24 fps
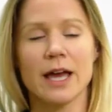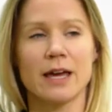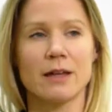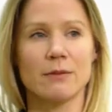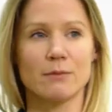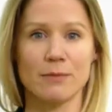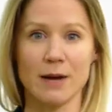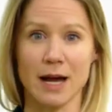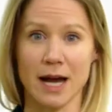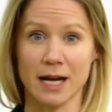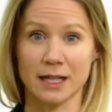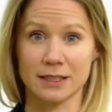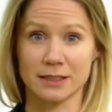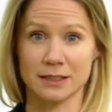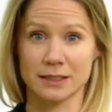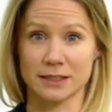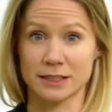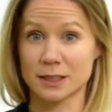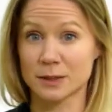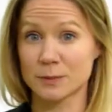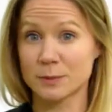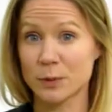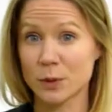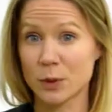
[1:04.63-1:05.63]
and back to
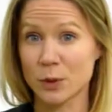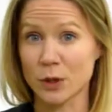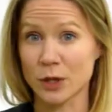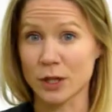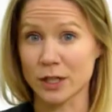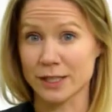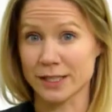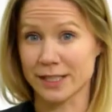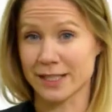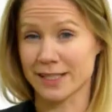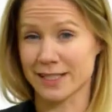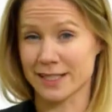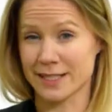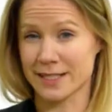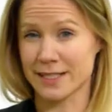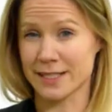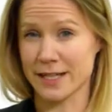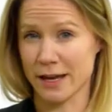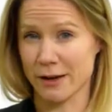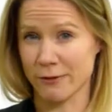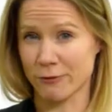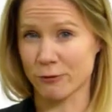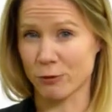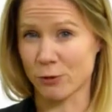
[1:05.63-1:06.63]
sport in a
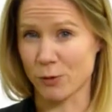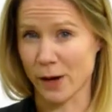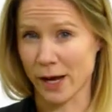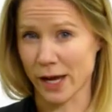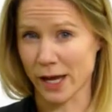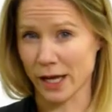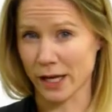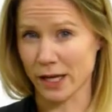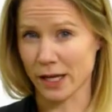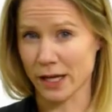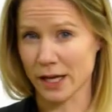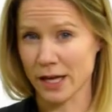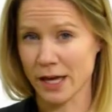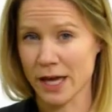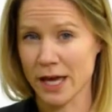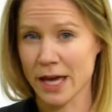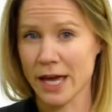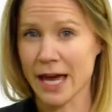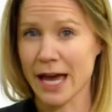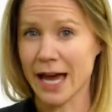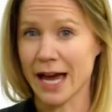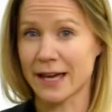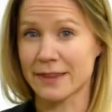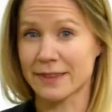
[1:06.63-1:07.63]
safe way.
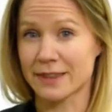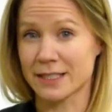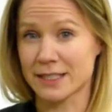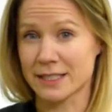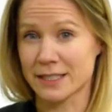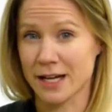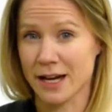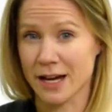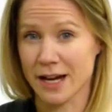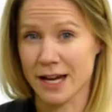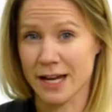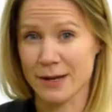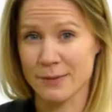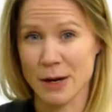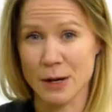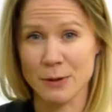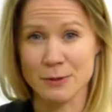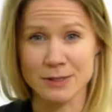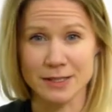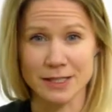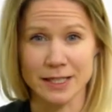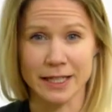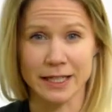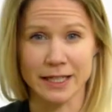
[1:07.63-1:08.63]
At that time, I
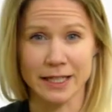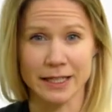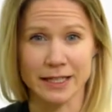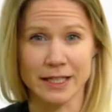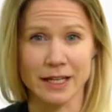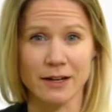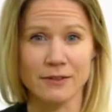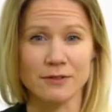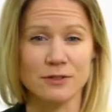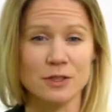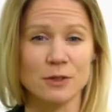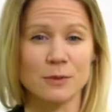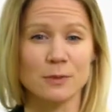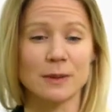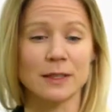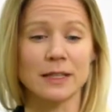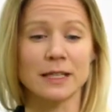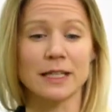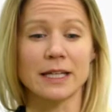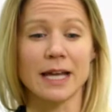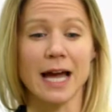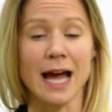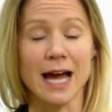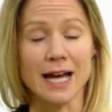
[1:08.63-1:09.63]
was lucky enough to
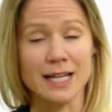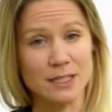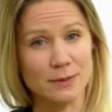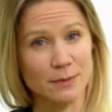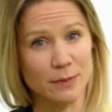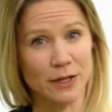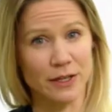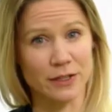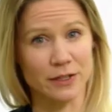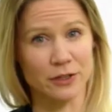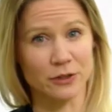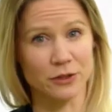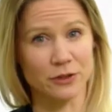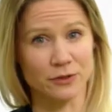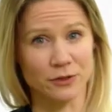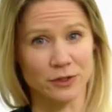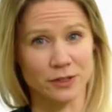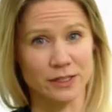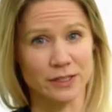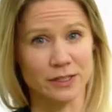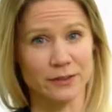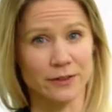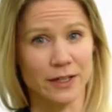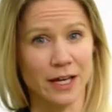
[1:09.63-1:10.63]
be asked by the
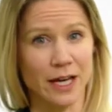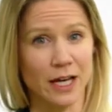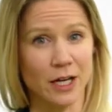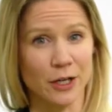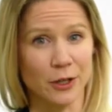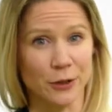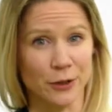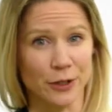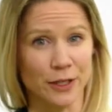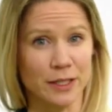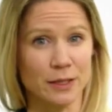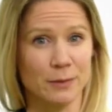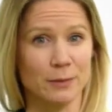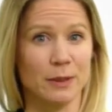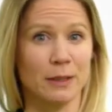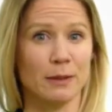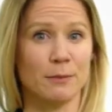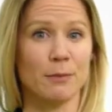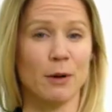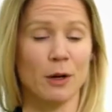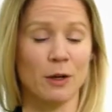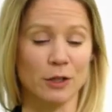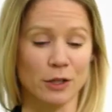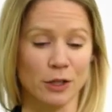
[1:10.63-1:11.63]
University of Calgary to
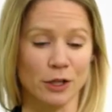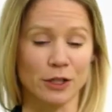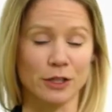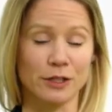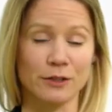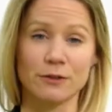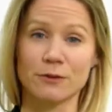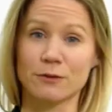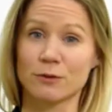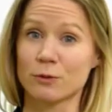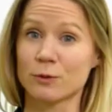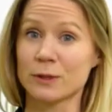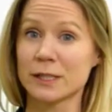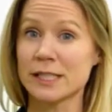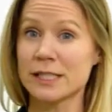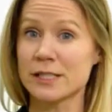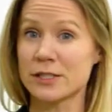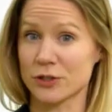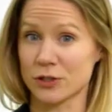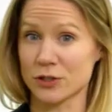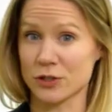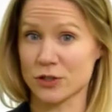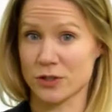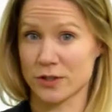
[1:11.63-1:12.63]
be part of
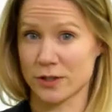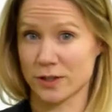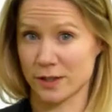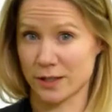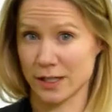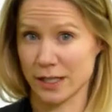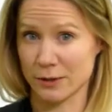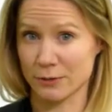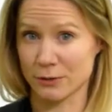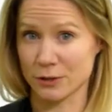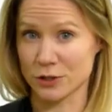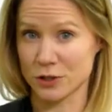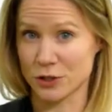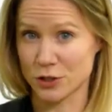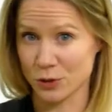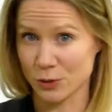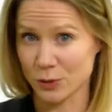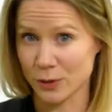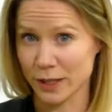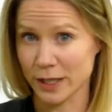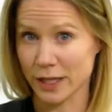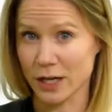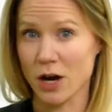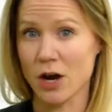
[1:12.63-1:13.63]
research that they were
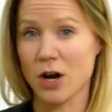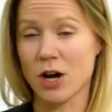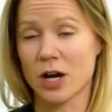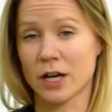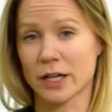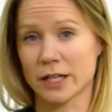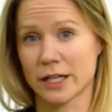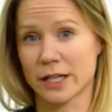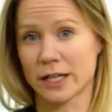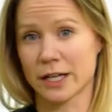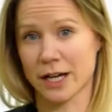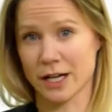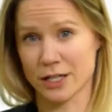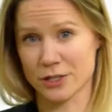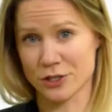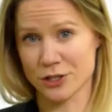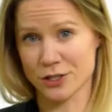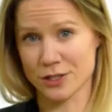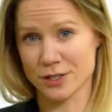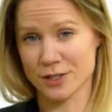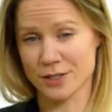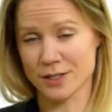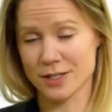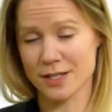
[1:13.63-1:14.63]
doing on
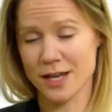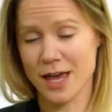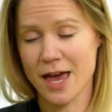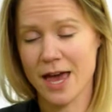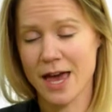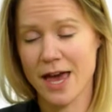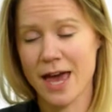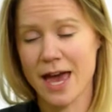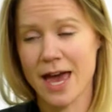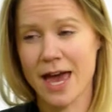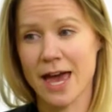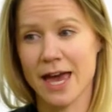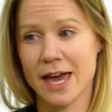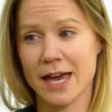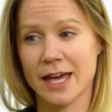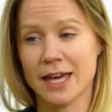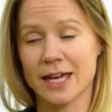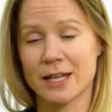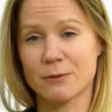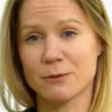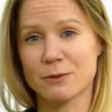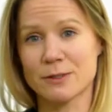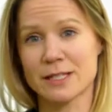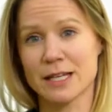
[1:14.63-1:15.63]
concussions
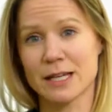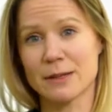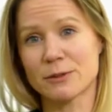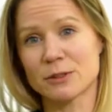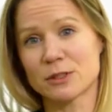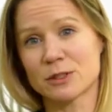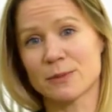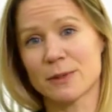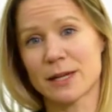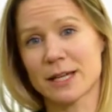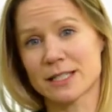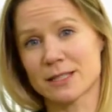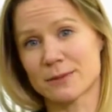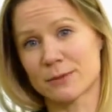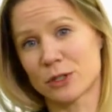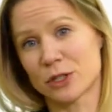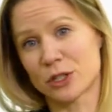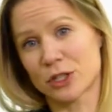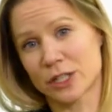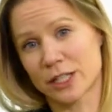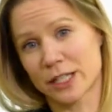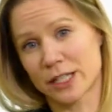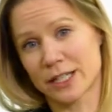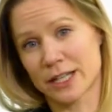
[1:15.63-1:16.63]
and was able to make some
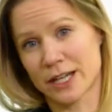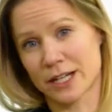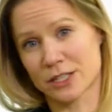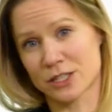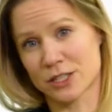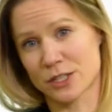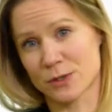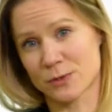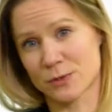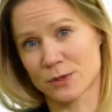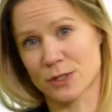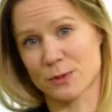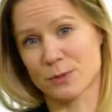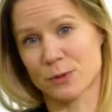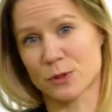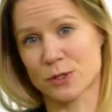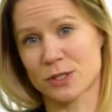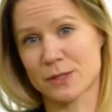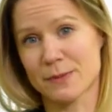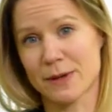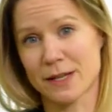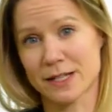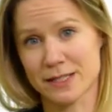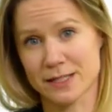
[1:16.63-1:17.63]
good connections with
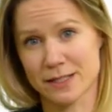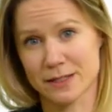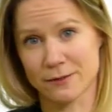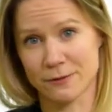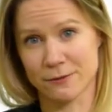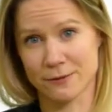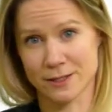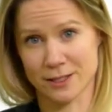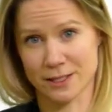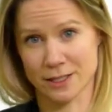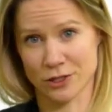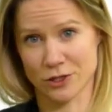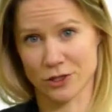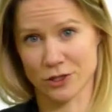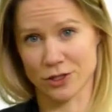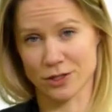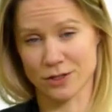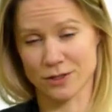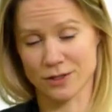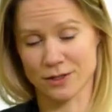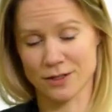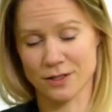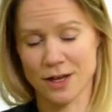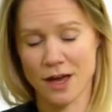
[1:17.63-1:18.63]
sports medicine
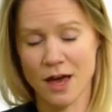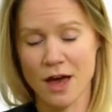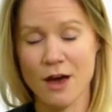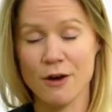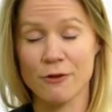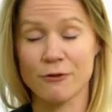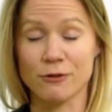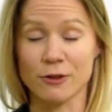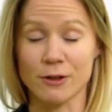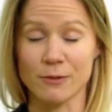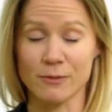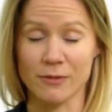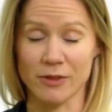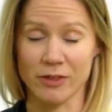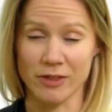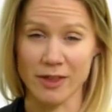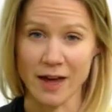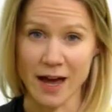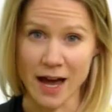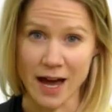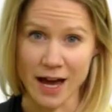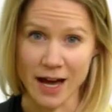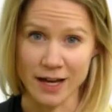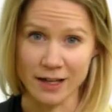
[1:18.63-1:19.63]
physicians. From
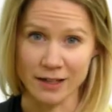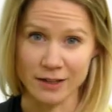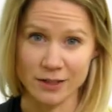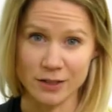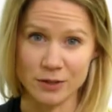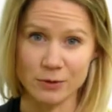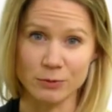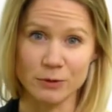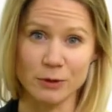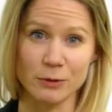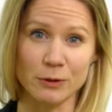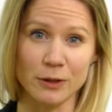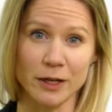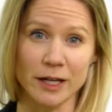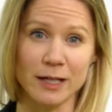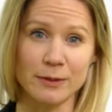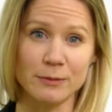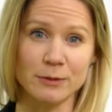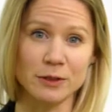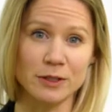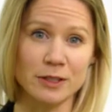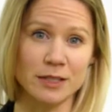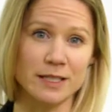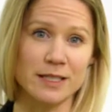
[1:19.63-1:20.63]
that, we were
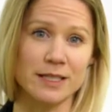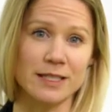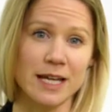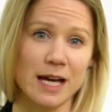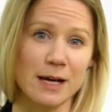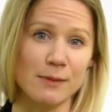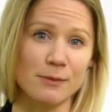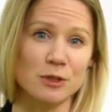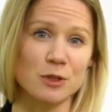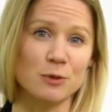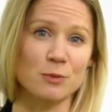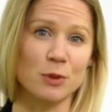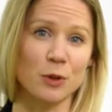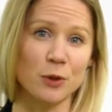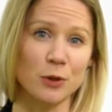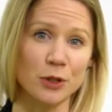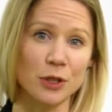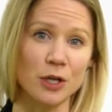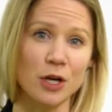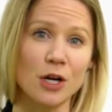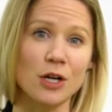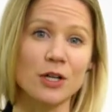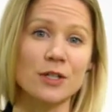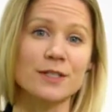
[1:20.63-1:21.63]
able to establish
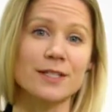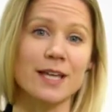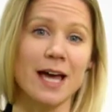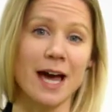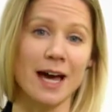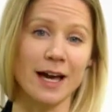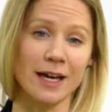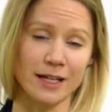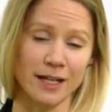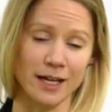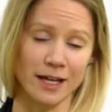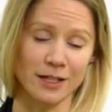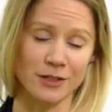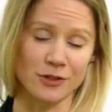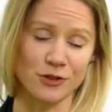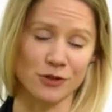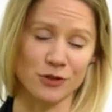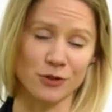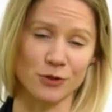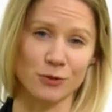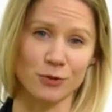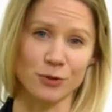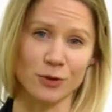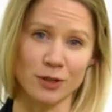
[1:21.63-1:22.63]
protocols at Edge
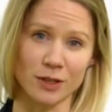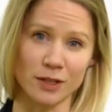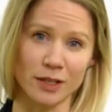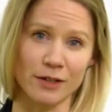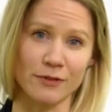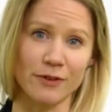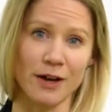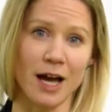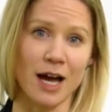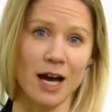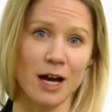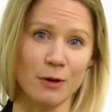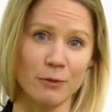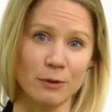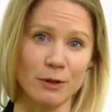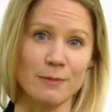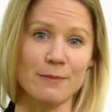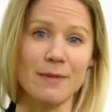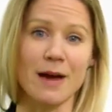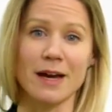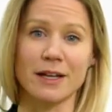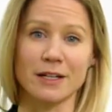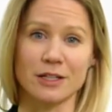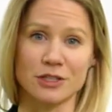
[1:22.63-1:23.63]
School of how we
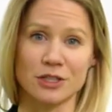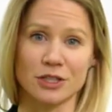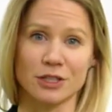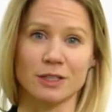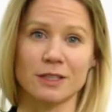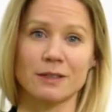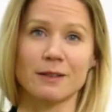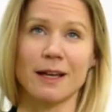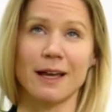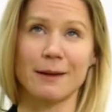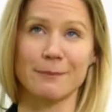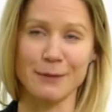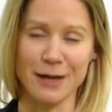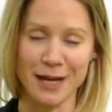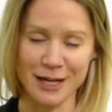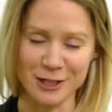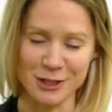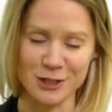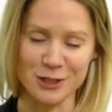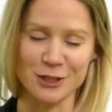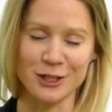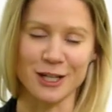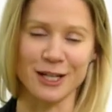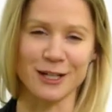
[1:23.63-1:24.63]
manage, it,
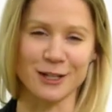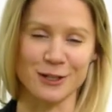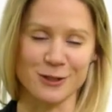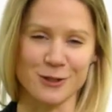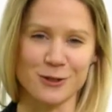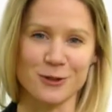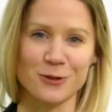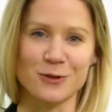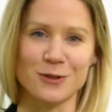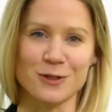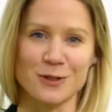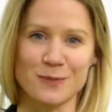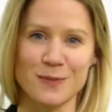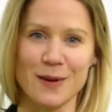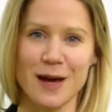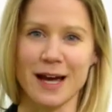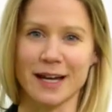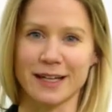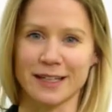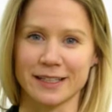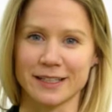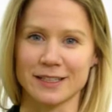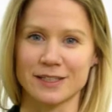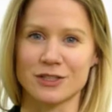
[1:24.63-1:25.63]
manage getting students
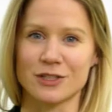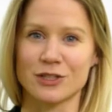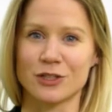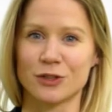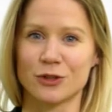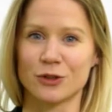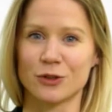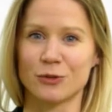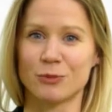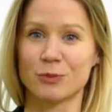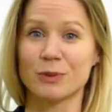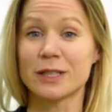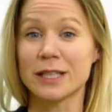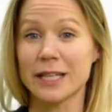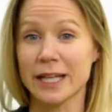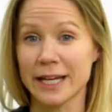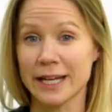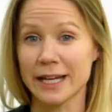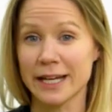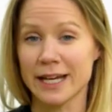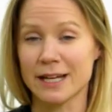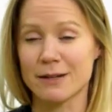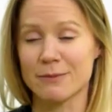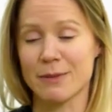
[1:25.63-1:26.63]
back into
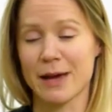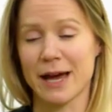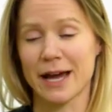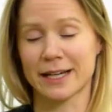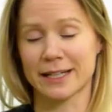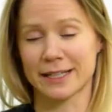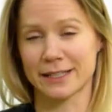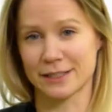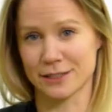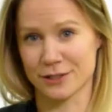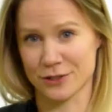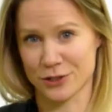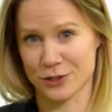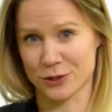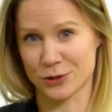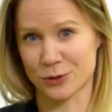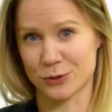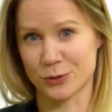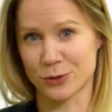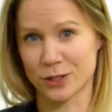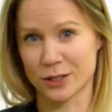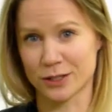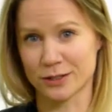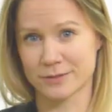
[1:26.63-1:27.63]
play and back into
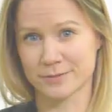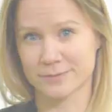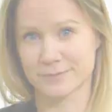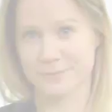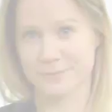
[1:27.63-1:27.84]
school.